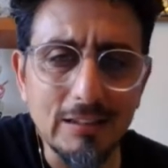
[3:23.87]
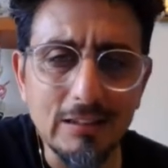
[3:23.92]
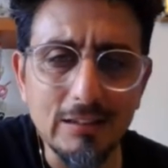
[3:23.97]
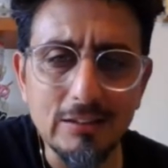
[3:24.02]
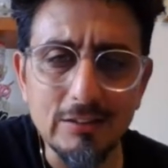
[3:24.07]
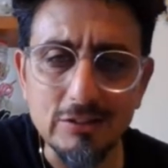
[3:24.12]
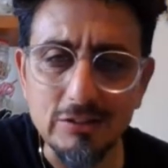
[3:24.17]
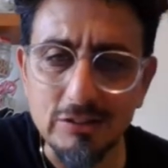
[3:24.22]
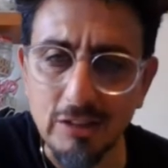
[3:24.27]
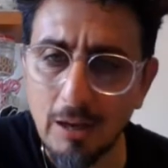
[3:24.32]

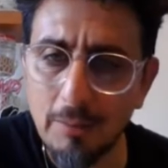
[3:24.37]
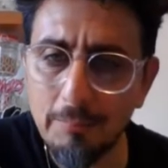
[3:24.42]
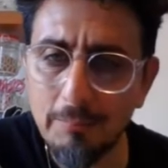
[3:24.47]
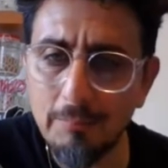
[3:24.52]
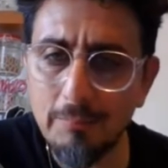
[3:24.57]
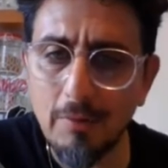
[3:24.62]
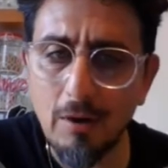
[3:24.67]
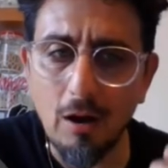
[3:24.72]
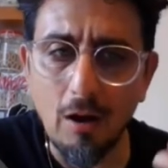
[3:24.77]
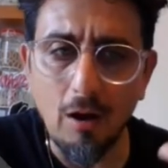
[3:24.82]

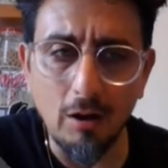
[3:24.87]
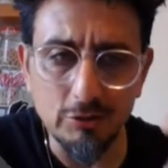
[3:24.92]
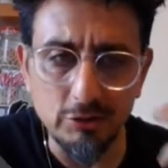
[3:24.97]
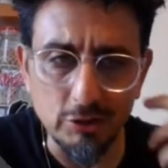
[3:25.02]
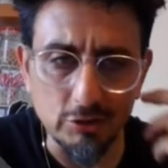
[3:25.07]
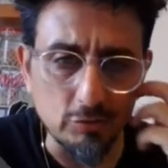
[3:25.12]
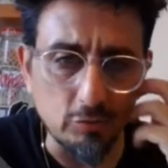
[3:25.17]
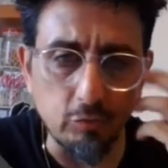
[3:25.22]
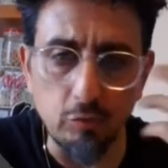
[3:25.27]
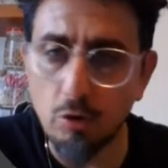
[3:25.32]
Some are
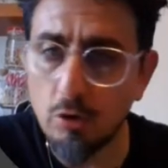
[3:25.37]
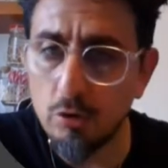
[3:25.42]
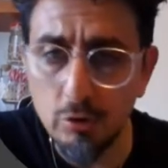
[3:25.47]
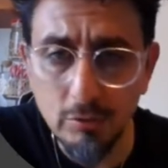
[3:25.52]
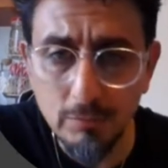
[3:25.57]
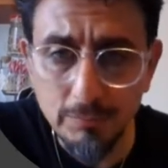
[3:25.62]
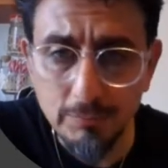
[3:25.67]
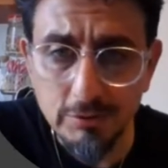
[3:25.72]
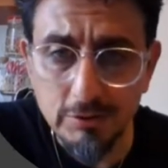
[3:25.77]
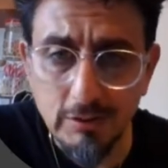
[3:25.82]
just
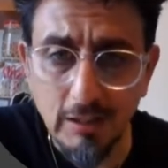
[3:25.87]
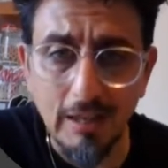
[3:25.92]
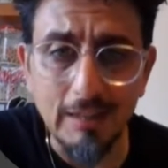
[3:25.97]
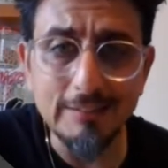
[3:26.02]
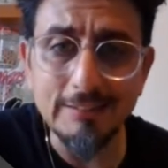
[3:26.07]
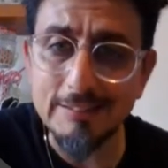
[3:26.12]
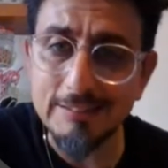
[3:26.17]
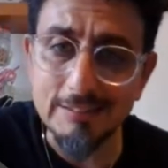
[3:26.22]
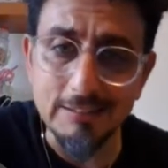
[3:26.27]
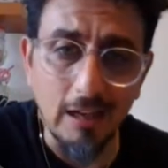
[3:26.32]
rooms
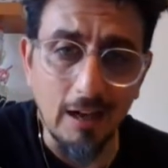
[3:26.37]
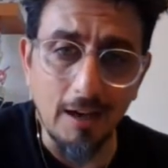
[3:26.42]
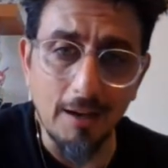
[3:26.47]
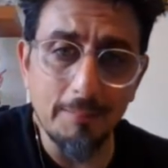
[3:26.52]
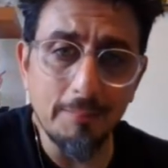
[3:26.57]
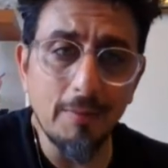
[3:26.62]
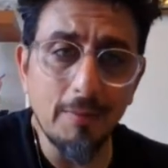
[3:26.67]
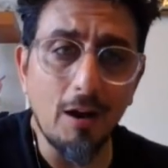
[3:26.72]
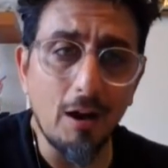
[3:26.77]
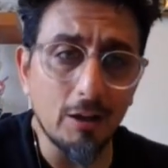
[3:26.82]
and
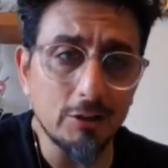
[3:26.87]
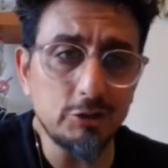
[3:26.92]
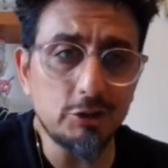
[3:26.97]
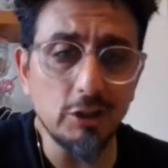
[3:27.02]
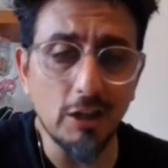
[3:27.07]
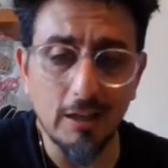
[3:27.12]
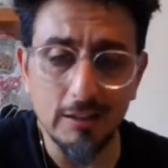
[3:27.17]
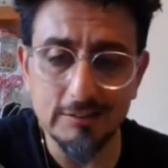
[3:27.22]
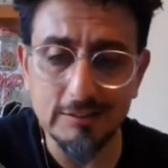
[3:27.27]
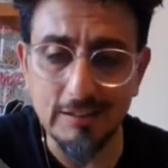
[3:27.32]
some are
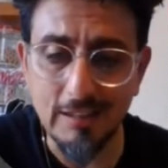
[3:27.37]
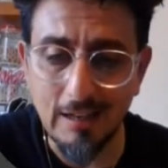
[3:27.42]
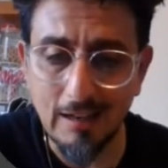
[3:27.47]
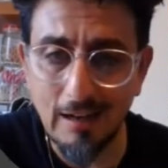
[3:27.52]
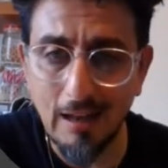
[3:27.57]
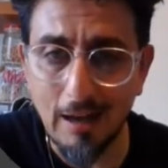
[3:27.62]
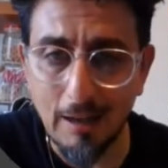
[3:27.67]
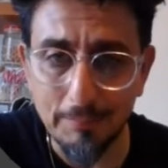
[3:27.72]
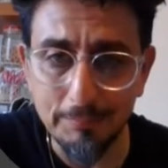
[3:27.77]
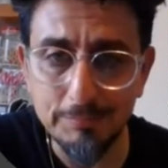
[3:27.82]
just
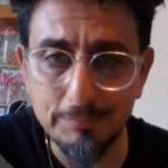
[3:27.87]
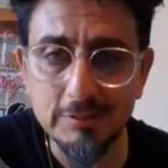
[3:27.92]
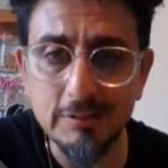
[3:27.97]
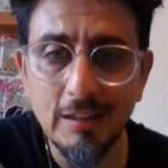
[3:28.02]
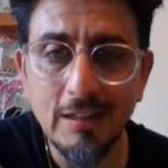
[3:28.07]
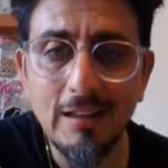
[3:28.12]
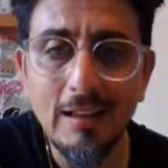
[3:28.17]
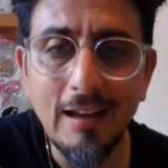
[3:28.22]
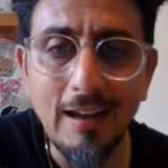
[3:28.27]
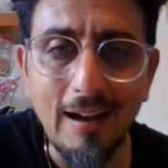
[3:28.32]
clubs.
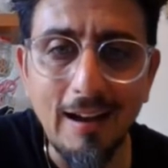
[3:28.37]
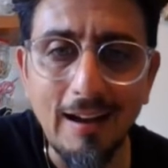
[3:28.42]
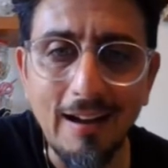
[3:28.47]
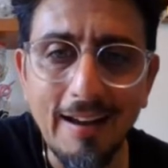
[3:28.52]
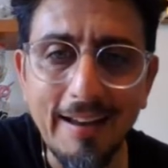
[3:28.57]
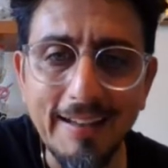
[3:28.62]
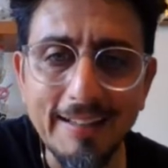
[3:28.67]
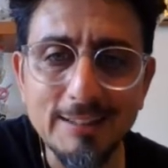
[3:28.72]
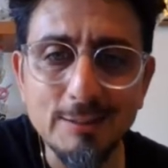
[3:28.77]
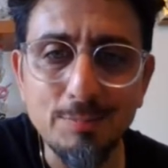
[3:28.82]

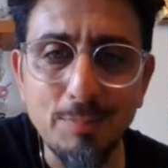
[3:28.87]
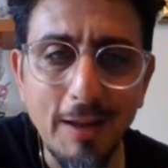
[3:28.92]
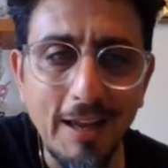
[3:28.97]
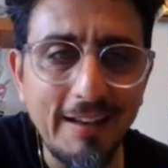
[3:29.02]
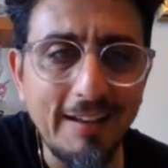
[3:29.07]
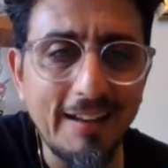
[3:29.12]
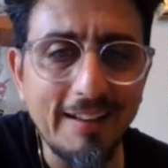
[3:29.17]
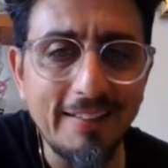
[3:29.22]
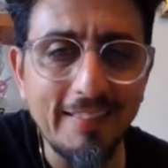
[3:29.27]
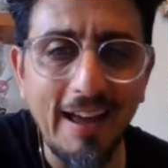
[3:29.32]

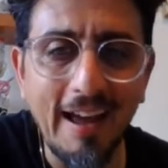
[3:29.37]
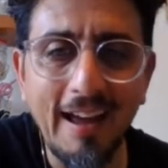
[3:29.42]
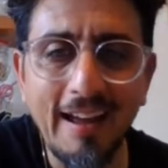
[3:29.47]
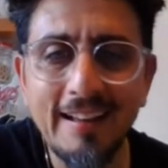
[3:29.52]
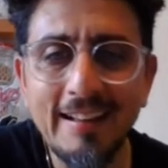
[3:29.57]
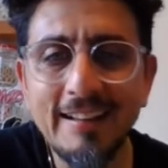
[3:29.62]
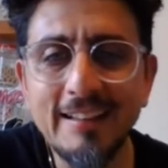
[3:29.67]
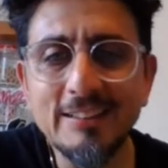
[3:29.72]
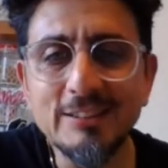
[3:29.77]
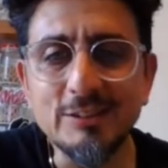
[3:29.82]
Explaining that.
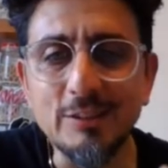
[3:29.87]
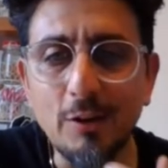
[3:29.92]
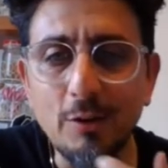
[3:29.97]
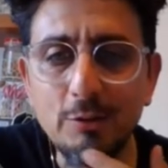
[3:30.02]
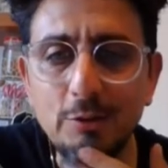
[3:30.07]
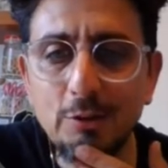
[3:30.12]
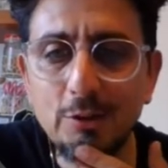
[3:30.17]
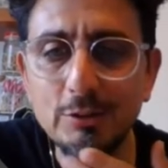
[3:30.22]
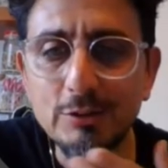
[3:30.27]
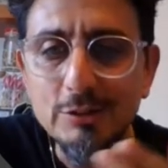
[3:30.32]
So
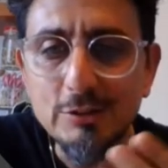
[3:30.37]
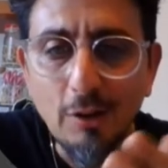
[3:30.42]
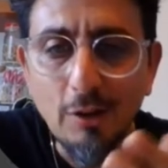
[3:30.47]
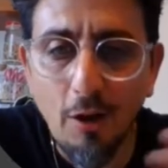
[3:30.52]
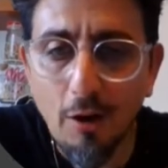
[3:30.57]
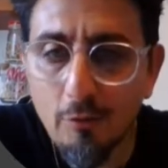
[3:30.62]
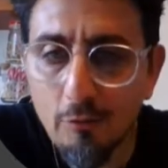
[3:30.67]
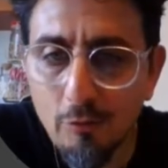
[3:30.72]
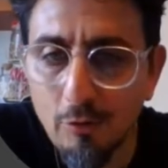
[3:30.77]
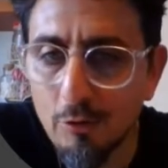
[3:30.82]
you could
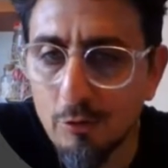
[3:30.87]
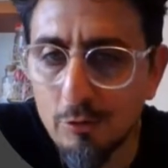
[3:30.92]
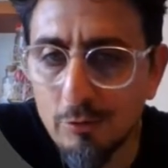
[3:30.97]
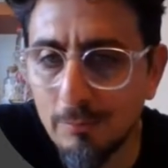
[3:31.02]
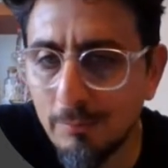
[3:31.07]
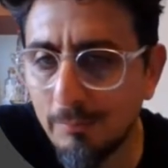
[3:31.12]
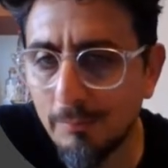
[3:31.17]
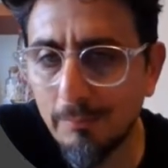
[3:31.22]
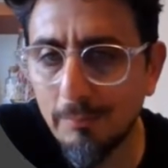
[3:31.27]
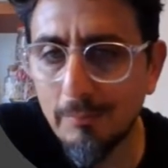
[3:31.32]
start a
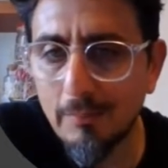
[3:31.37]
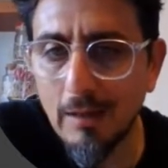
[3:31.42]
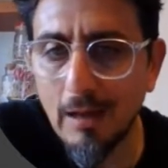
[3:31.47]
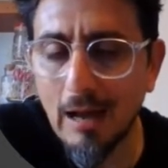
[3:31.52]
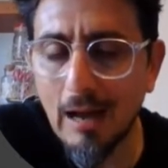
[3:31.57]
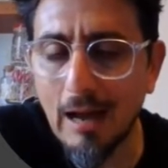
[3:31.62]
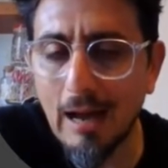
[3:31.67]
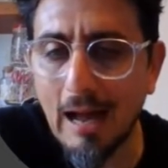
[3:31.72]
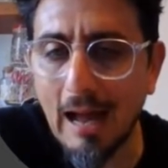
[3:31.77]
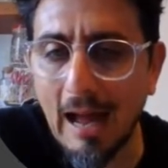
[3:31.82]
room,
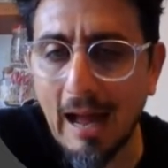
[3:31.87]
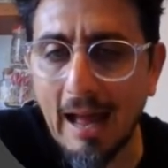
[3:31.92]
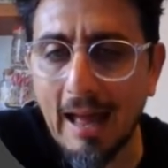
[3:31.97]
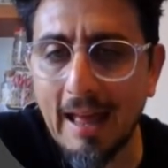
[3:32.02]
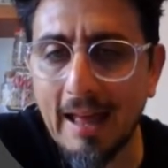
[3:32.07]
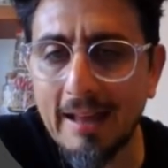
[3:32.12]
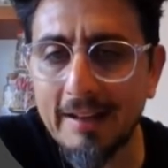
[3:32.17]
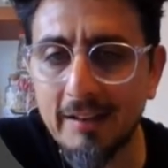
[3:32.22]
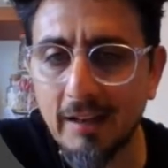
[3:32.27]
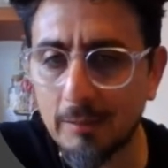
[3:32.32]

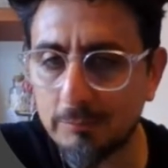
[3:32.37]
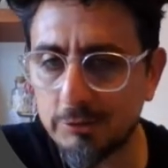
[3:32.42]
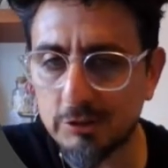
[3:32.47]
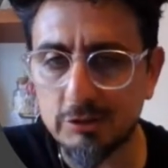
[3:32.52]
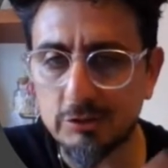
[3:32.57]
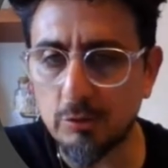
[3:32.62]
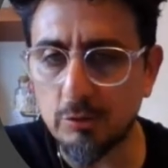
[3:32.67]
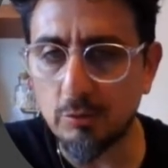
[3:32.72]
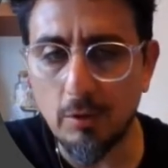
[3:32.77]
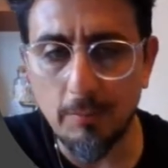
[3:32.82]
and I'm
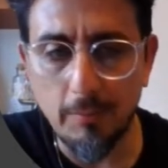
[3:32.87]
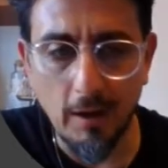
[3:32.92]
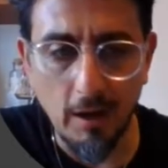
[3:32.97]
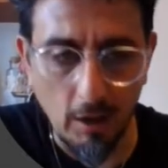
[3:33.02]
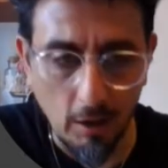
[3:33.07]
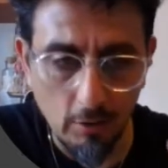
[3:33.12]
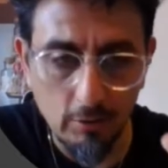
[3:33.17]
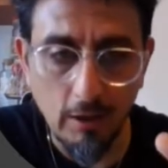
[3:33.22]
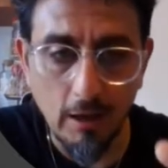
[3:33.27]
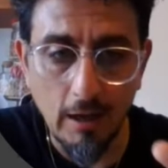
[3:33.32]
just all on my
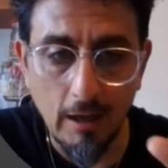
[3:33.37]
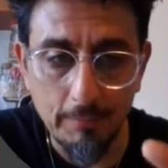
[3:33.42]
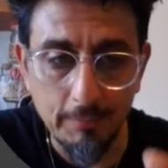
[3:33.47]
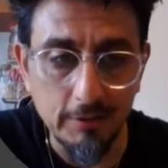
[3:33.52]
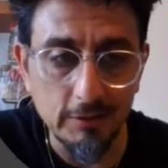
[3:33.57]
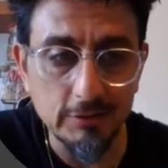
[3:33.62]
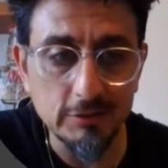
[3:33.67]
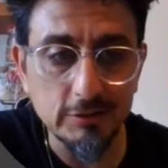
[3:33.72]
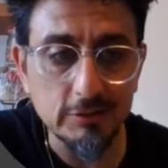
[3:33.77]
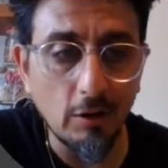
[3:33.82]
own. I am
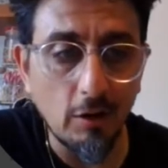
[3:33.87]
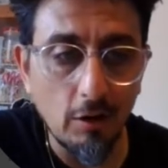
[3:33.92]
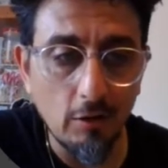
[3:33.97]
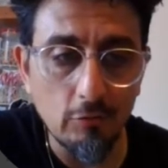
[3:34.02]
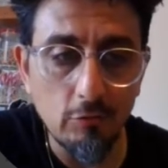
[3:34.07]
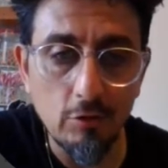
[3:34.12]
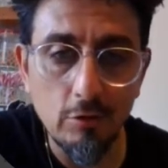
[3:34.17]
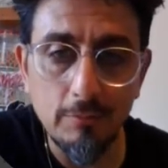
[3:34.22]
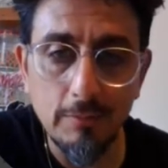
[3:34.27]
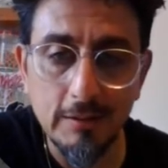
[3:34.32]
going to start a
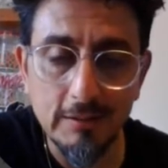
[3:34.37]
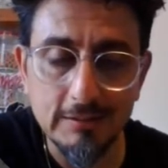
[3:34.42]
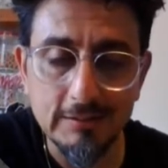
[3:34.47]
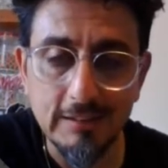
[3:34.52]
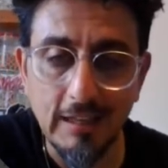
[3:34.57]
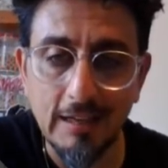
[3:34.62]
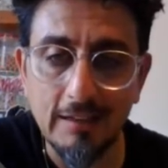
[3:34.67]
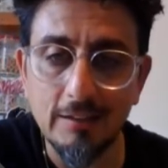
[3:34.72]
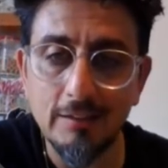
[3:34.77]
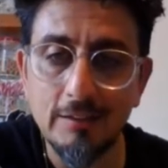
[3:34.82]
room in a
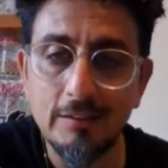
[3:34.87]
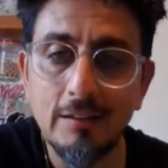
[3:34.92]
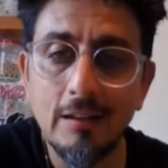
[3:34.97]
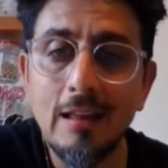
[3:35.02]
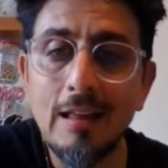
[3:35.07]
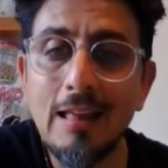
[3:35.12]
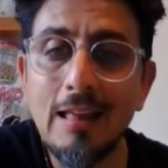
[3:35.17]
second.